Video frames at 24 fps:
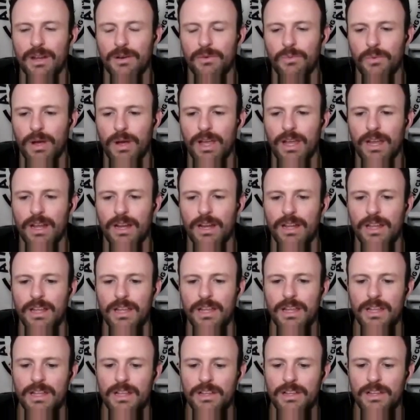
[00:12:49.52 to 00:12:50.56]
gain weight,
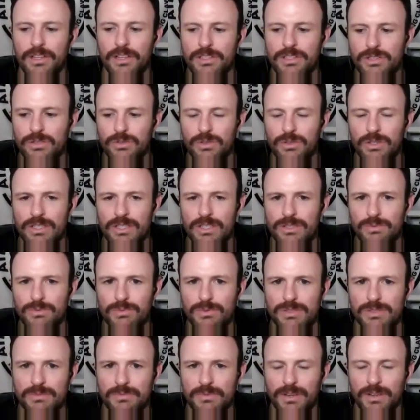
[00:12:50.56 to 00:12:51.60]
let's do this
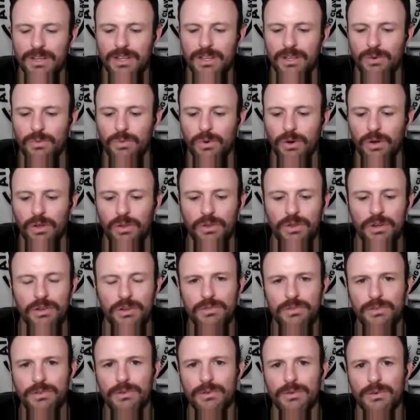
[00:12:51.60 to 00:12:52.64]
with some fucking quality
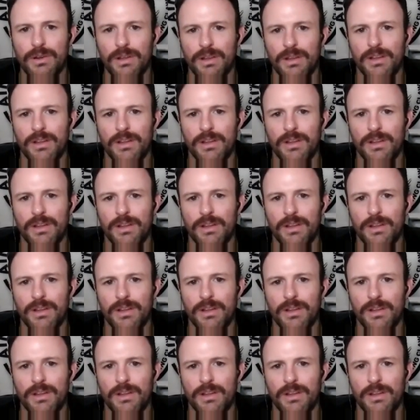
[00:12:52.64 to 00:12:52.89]
food.